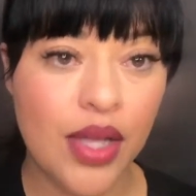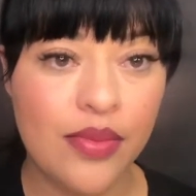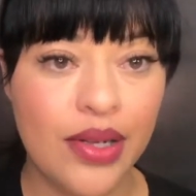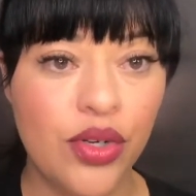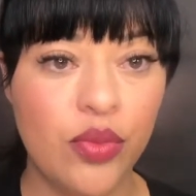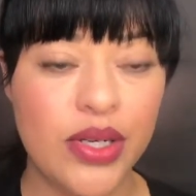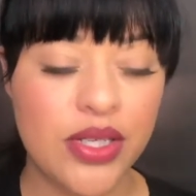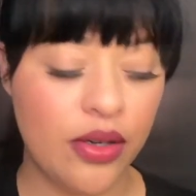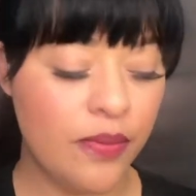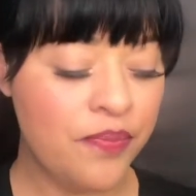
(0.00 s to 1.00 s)
I mean, no big
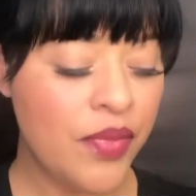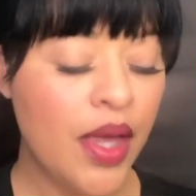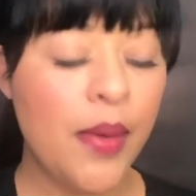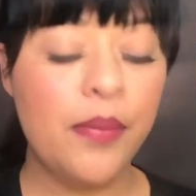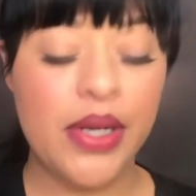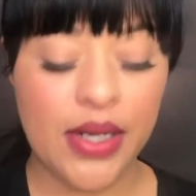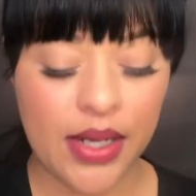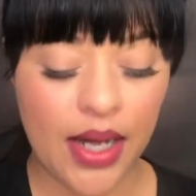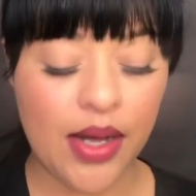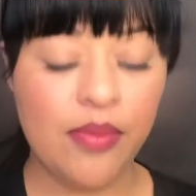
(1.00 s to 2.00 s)
deal. But
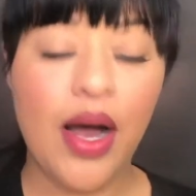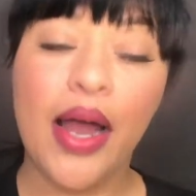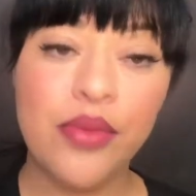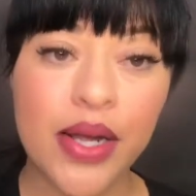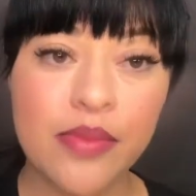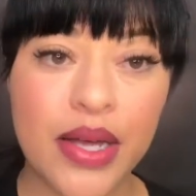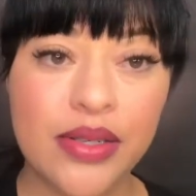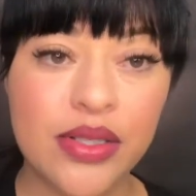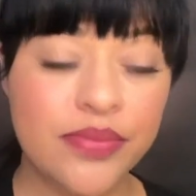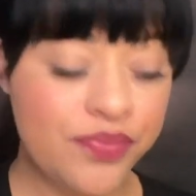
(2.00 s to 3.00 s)
I
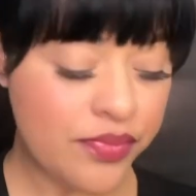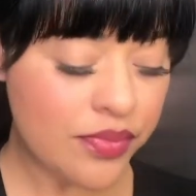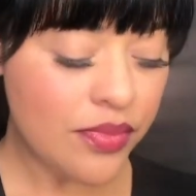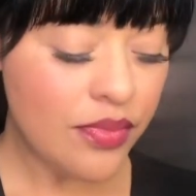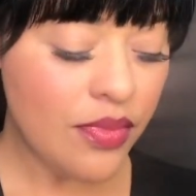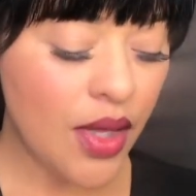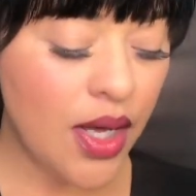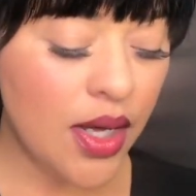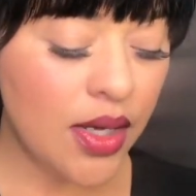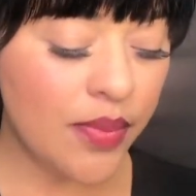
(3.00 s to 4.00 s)
recommend
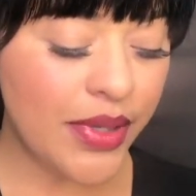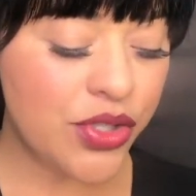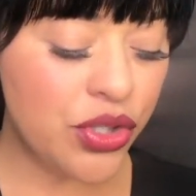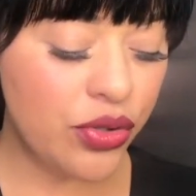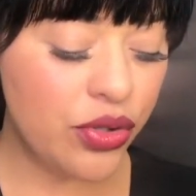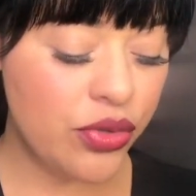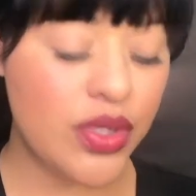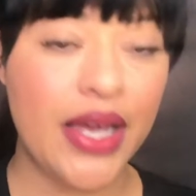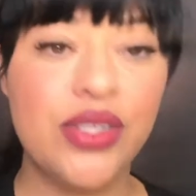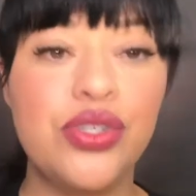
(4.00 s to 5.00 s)
to
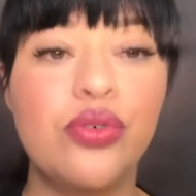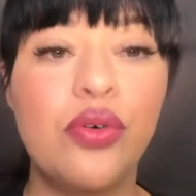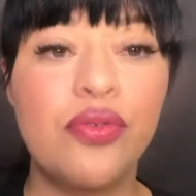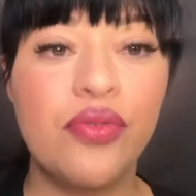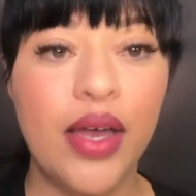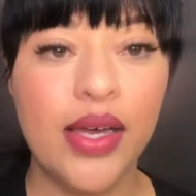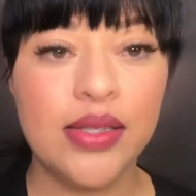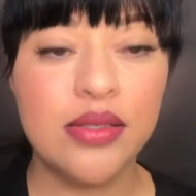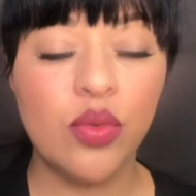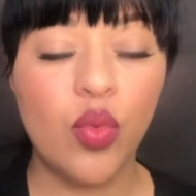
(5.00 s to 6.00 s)
use a duo
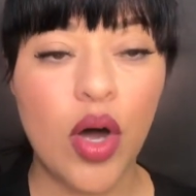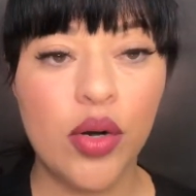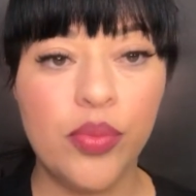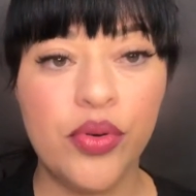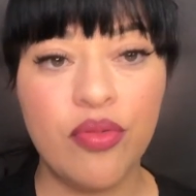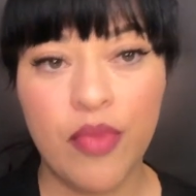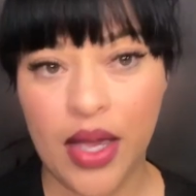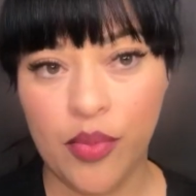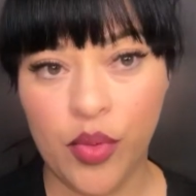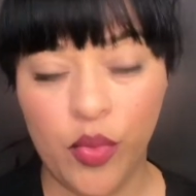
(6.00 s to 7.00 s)
phase waterproof
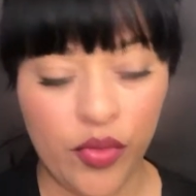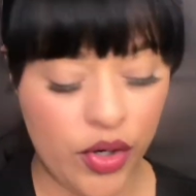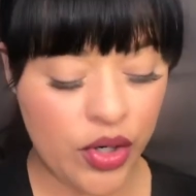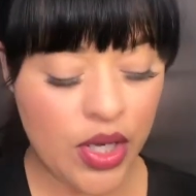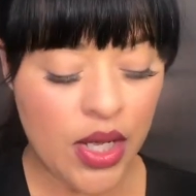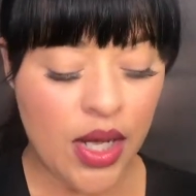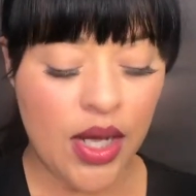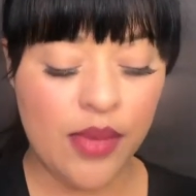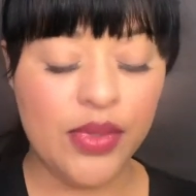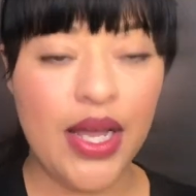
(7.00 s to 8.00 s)
makeup remover.
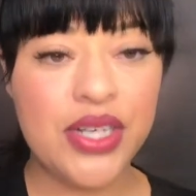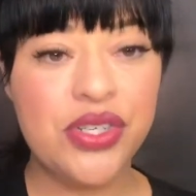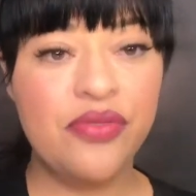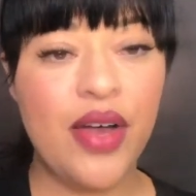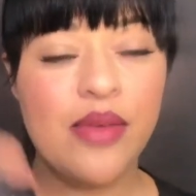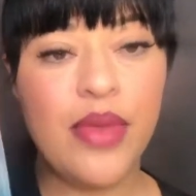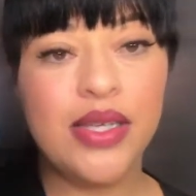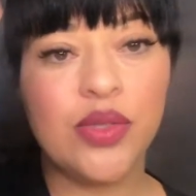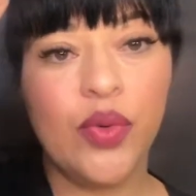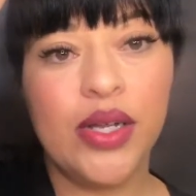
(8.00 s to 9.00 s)
Lashify
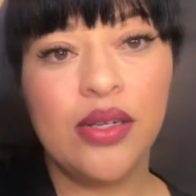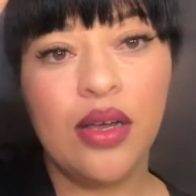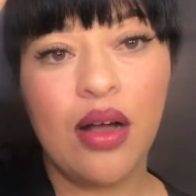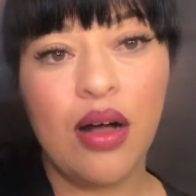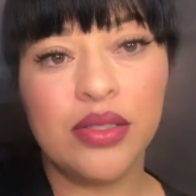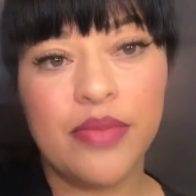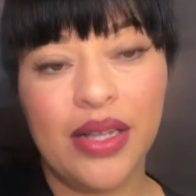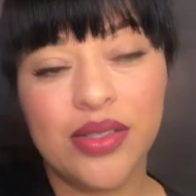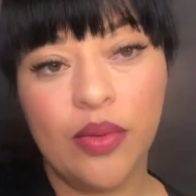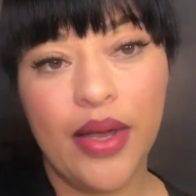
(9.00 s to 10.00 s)
makes one called
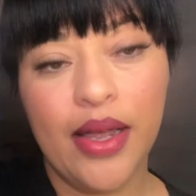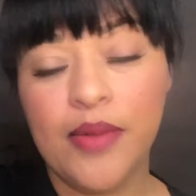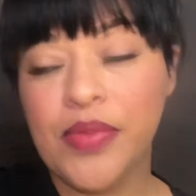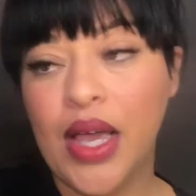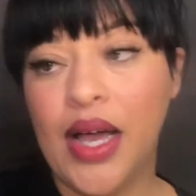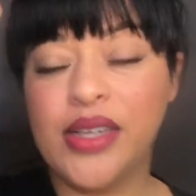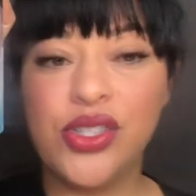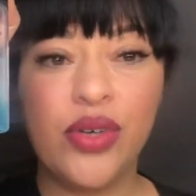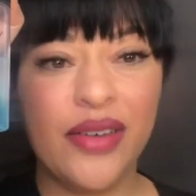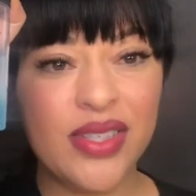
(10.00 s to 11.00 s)
Melt Away. I
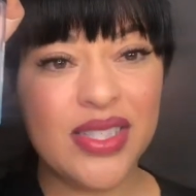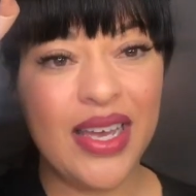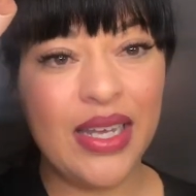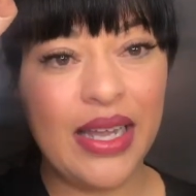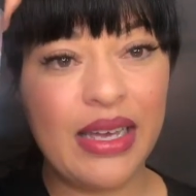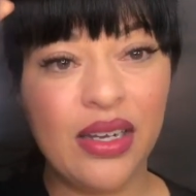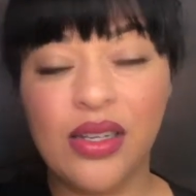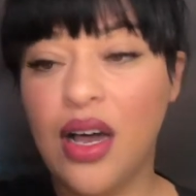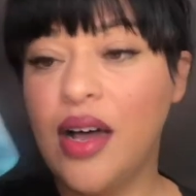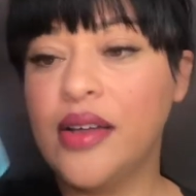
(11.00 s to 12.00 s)
do have to say I like it a
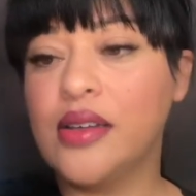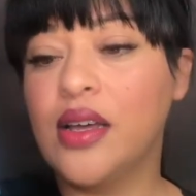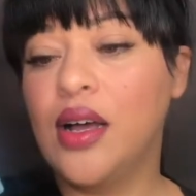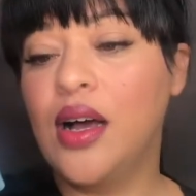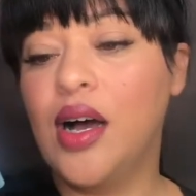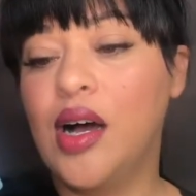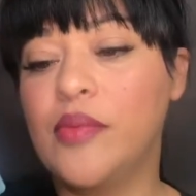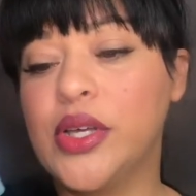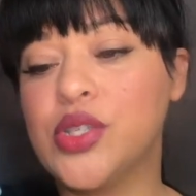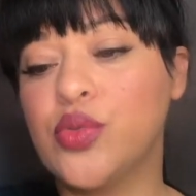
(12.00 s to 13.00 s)
lot.
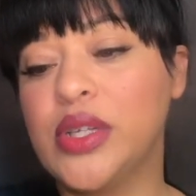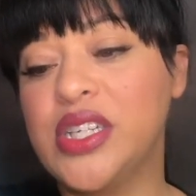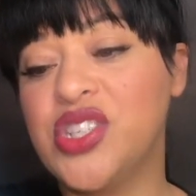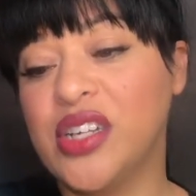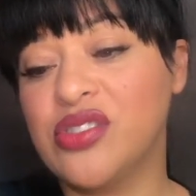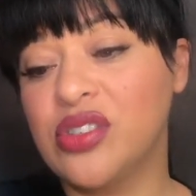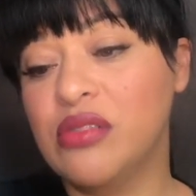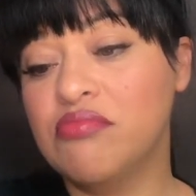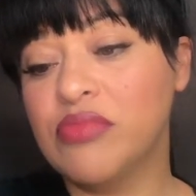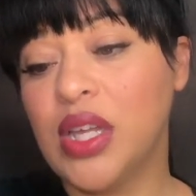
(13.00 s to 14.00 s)
It's really
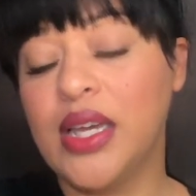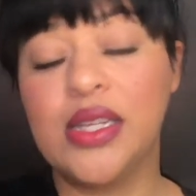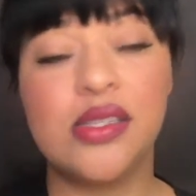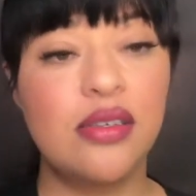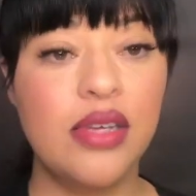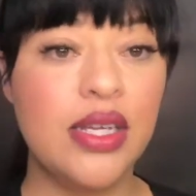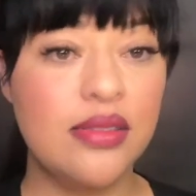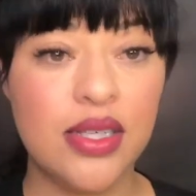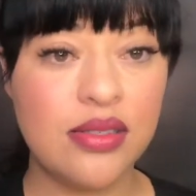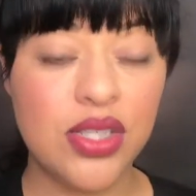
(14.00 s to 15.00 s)
gentle.
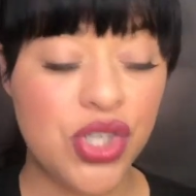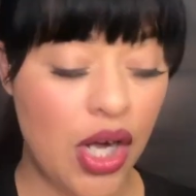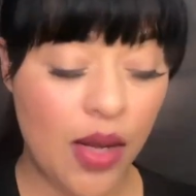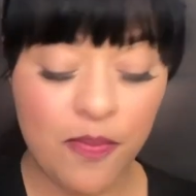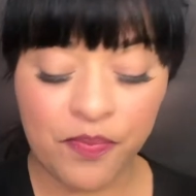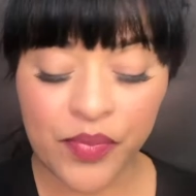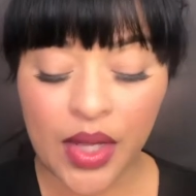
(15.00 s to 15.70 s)
It does the job.